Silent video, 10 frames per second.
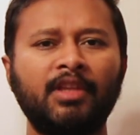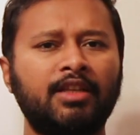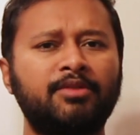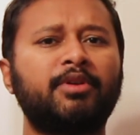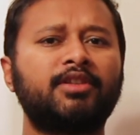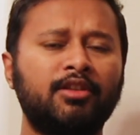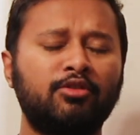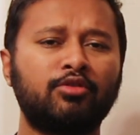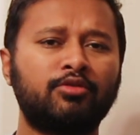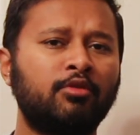especially
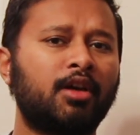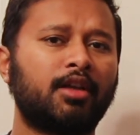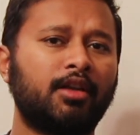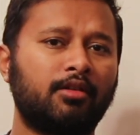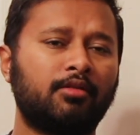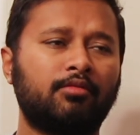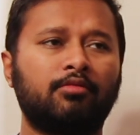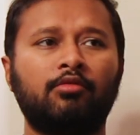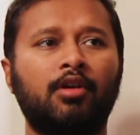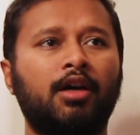those who are
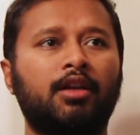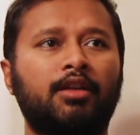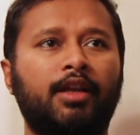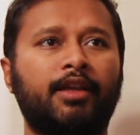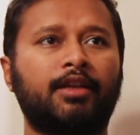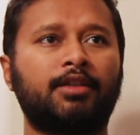they